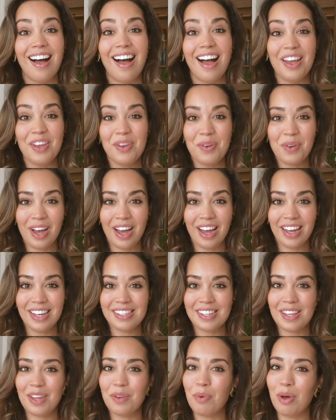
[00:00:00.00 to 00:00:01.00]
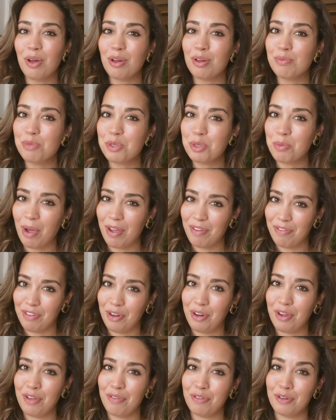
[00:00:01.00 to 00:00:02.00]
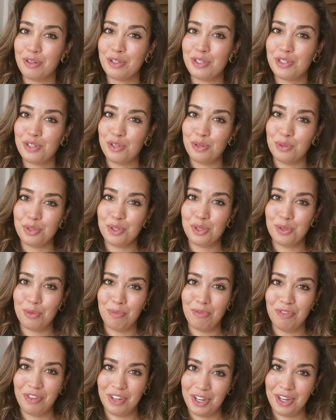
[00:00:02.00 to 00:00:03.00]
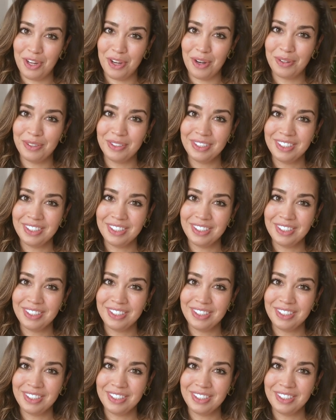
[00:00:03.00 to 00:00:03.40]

Hi you guys and welcome to my very first YouTube video.